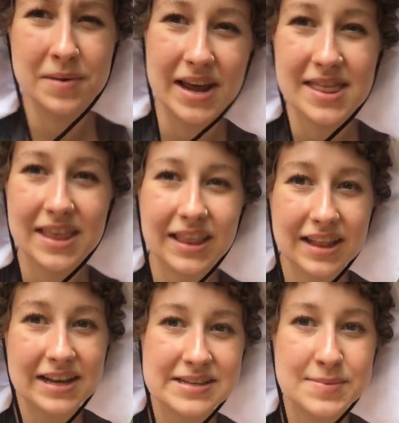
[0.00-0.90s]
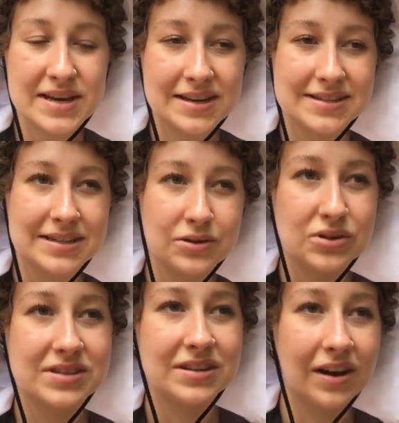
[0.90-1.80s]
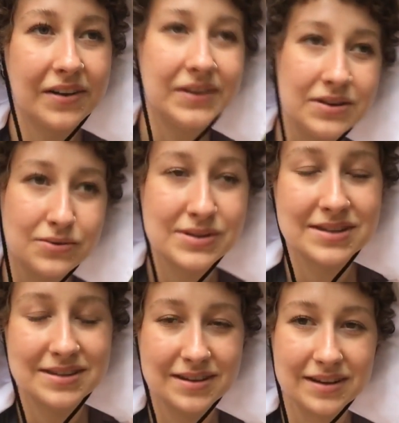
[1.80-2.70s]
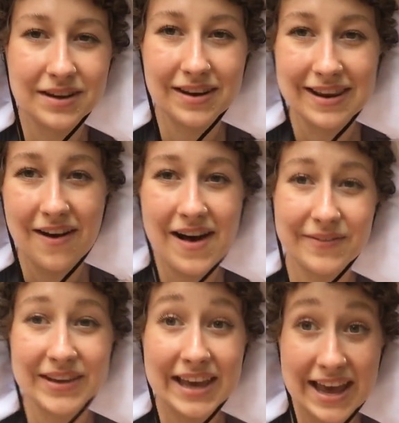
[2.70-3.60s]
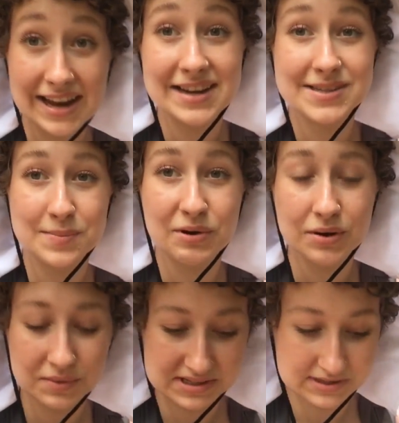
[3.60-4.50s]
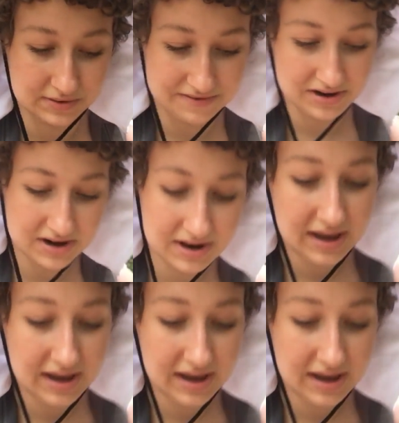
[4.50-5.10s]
but I think that that's because they're just not used to not having any support whatsoever.